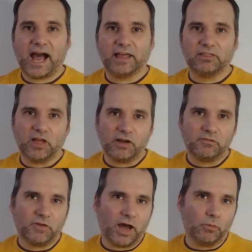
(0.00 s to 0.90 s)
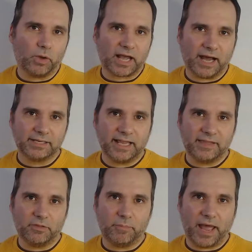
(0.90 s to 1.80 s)
I love uh, Wakanda
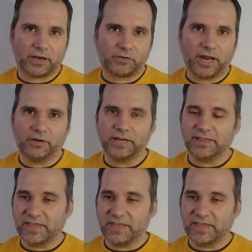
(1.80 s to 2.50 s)
in the background.